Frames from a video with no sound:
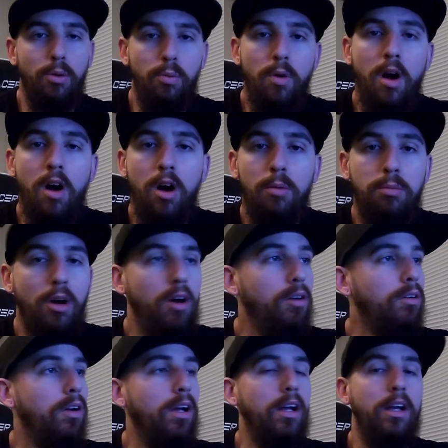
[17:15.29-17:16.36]
Wrong,
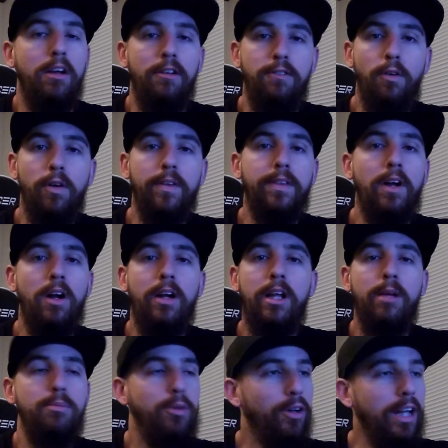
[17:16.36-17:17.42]
bro.
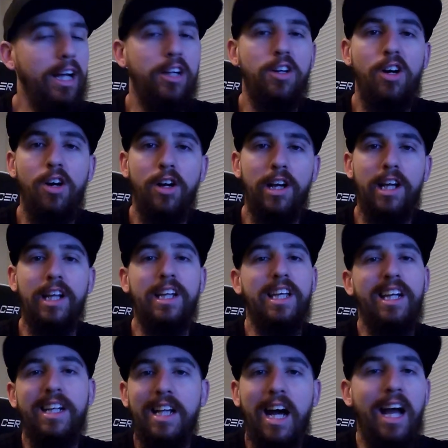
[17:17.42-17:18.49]
4:30, pull that car in,
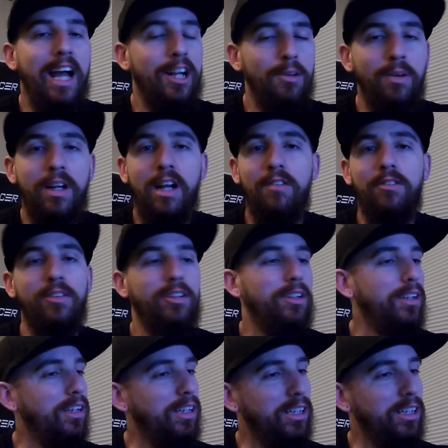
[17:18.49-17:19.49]
get it diaged, whatever.